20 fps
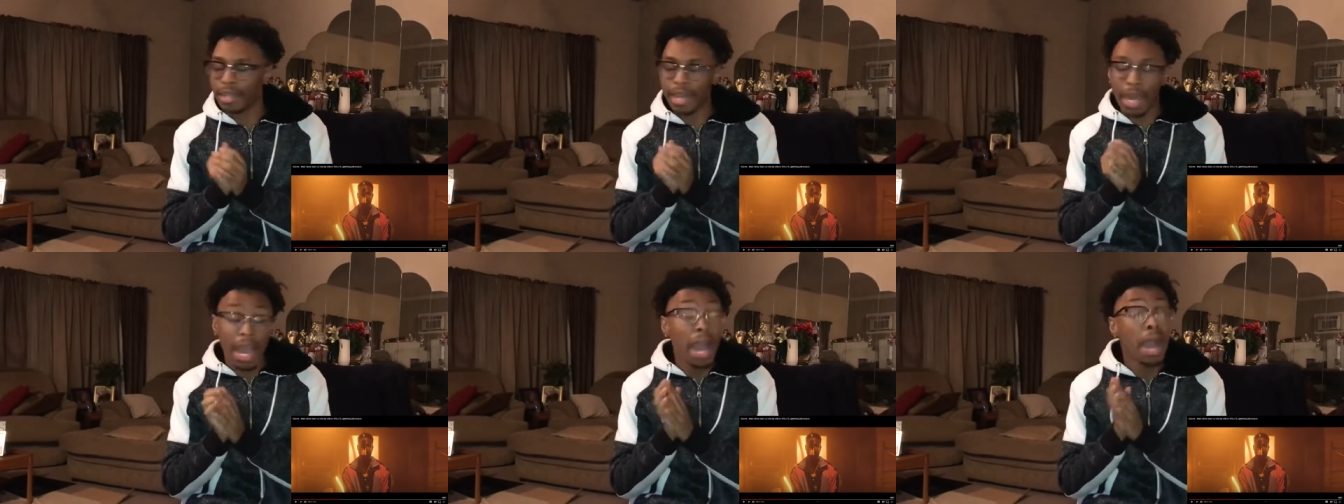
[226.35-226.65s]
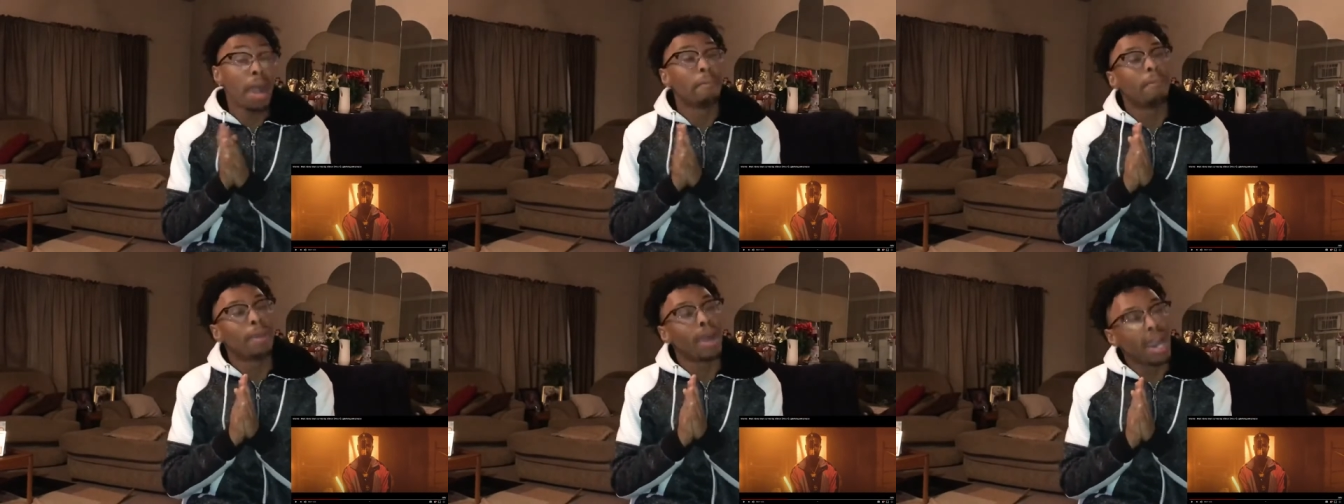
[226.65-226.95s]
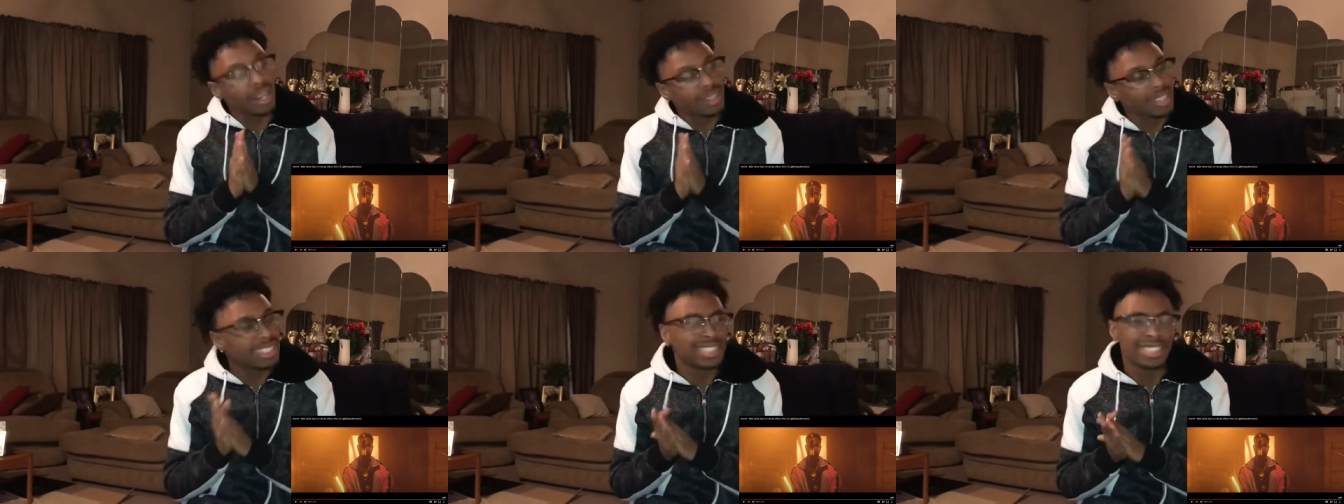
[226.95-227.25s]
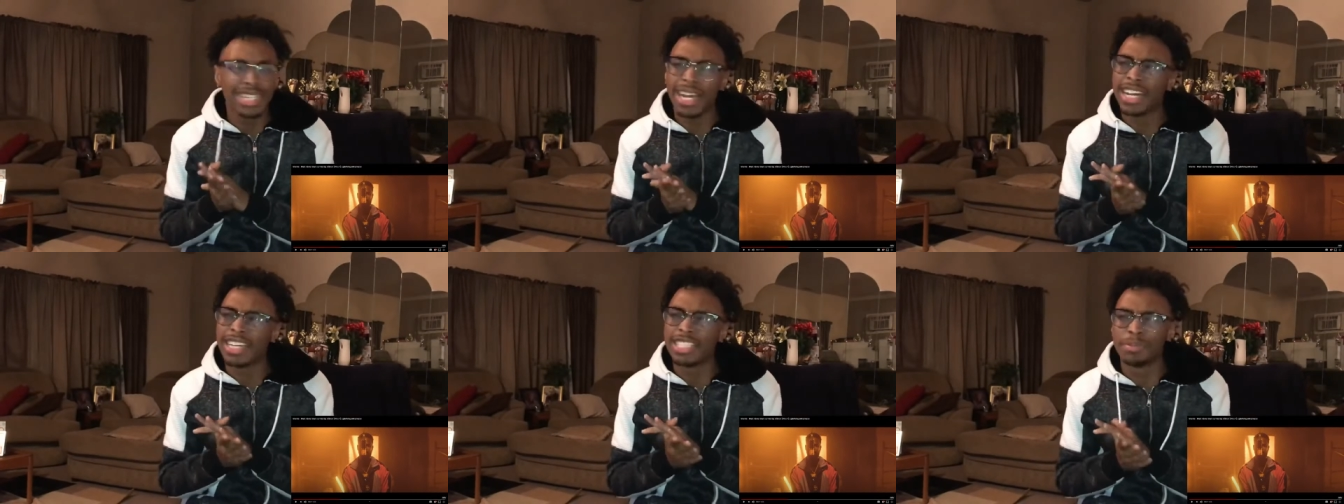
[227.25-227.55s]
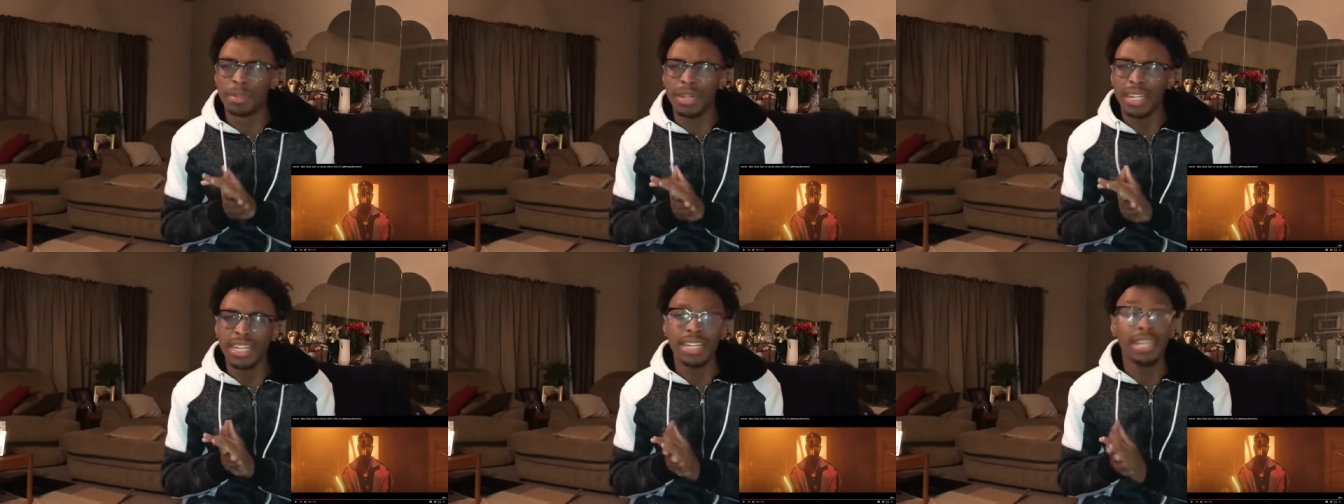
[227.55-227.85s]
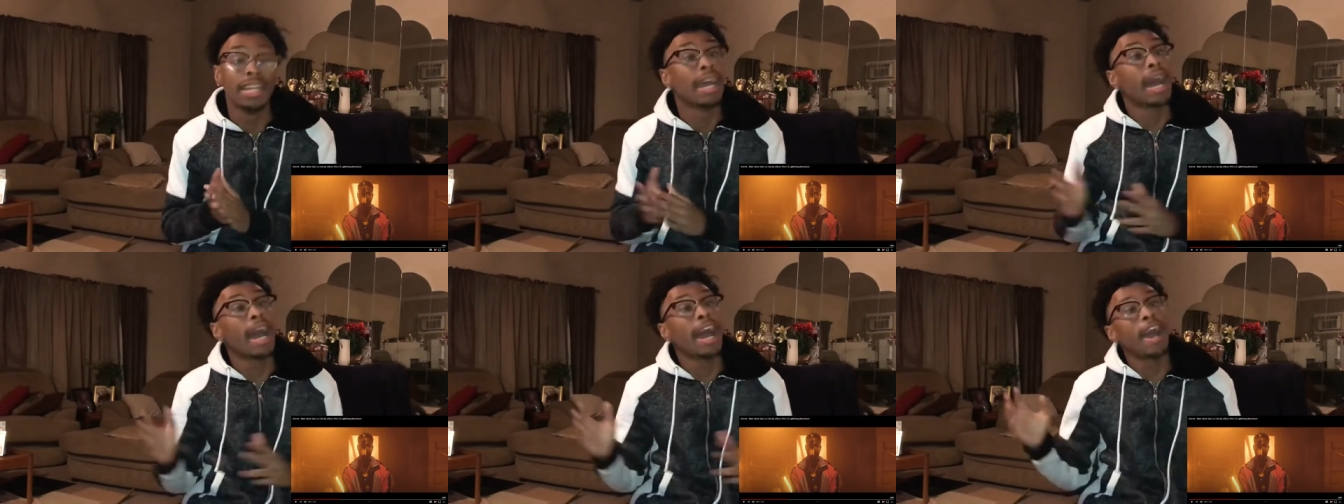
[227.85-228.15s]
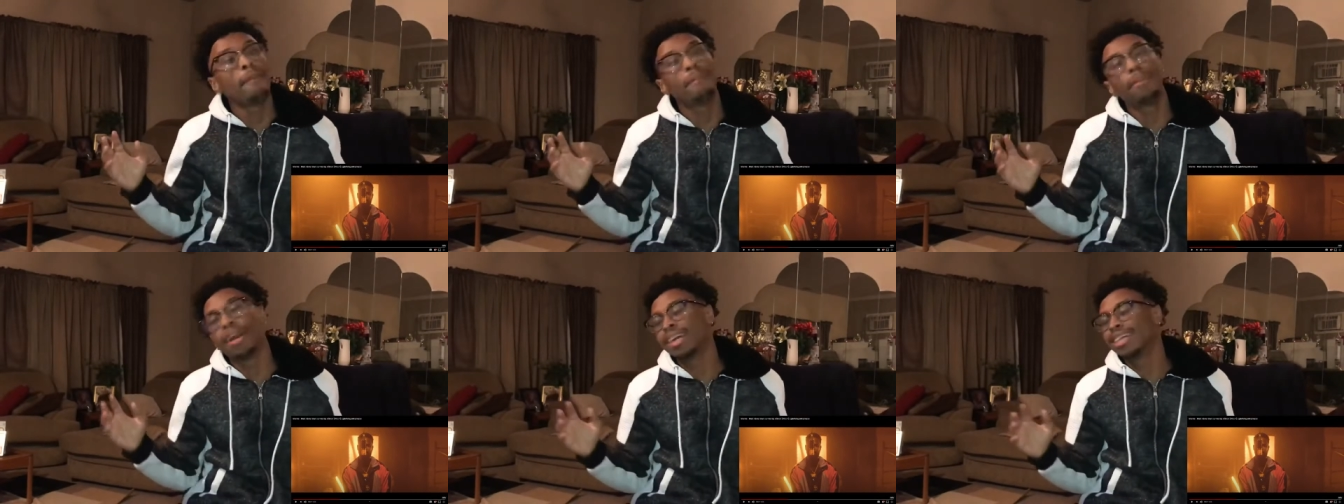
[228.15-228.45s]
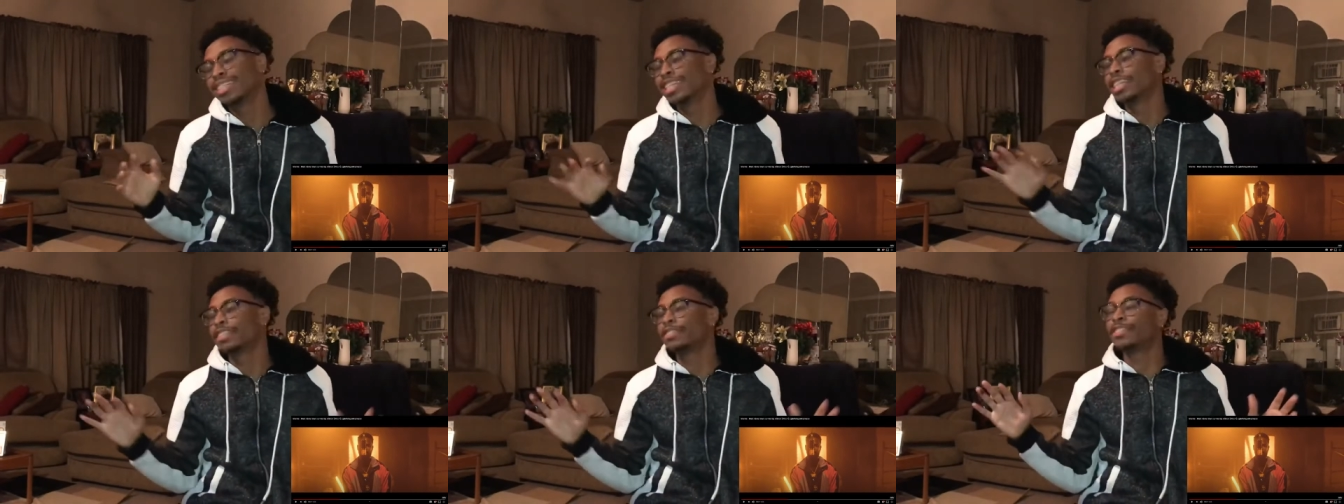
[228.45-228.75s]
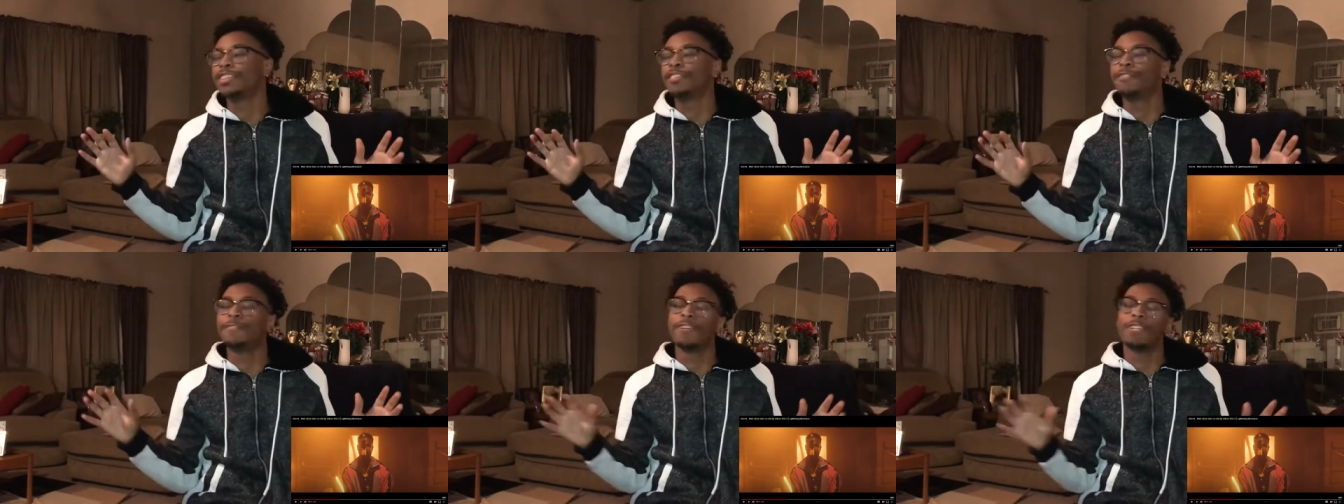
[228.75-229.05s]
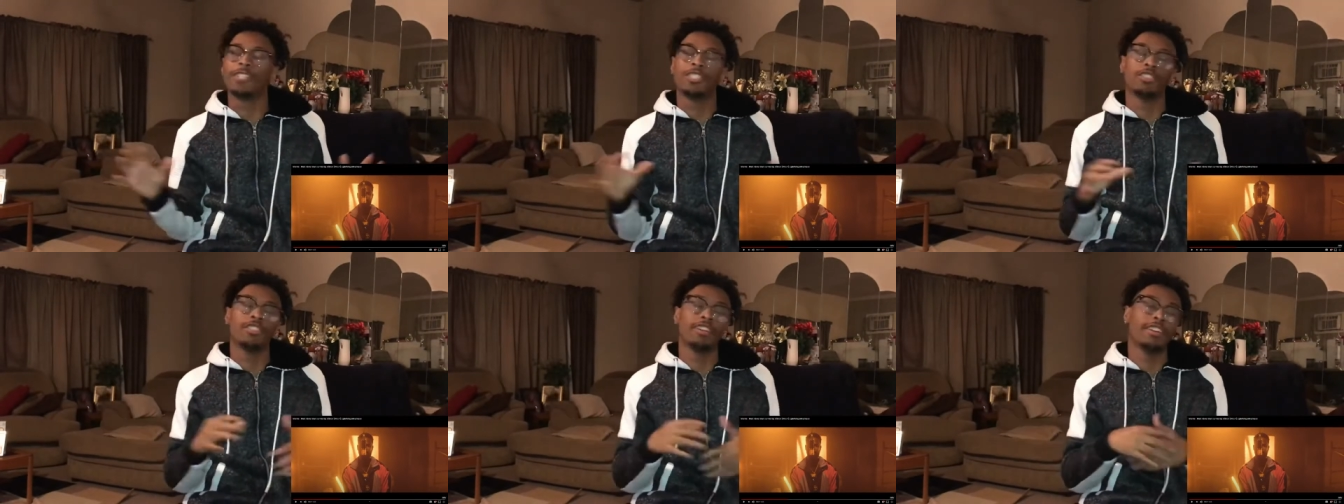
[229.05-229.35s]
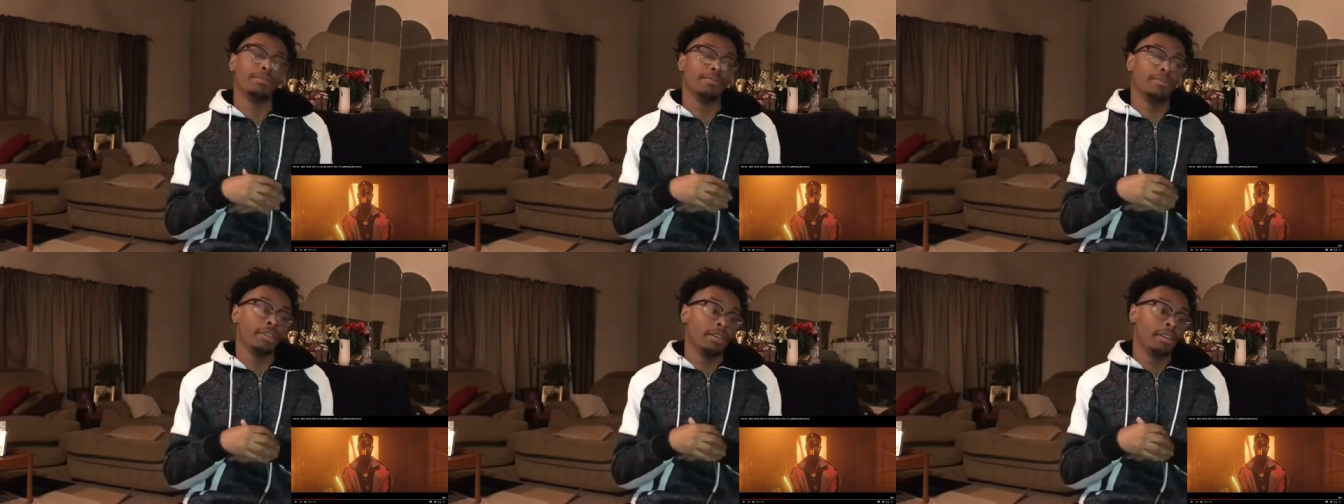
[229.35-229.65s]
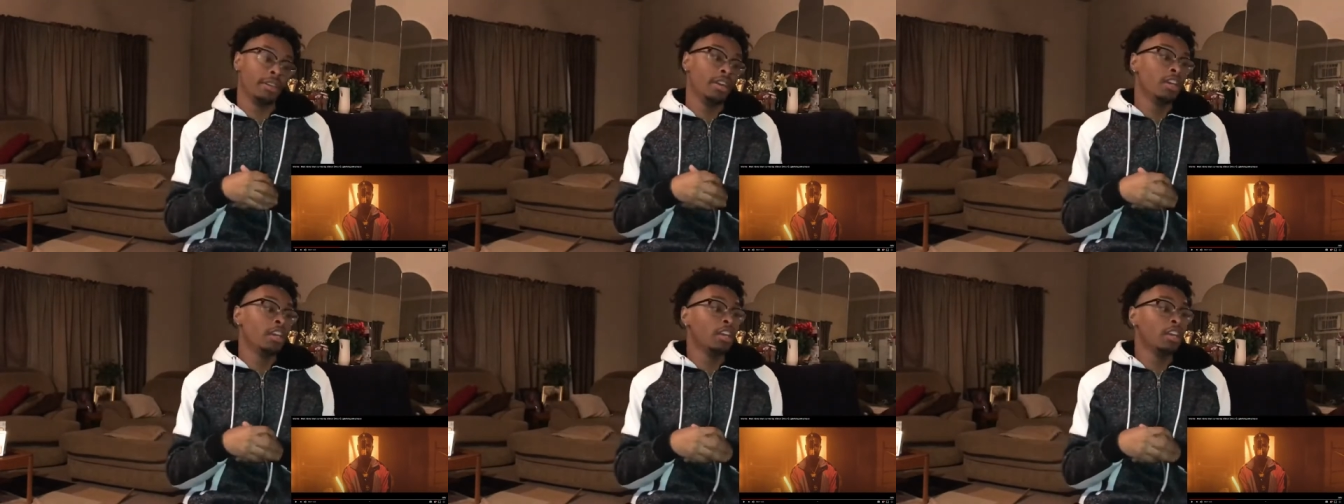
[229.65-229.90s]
I apologize, bro. I apologize for the first track, bro.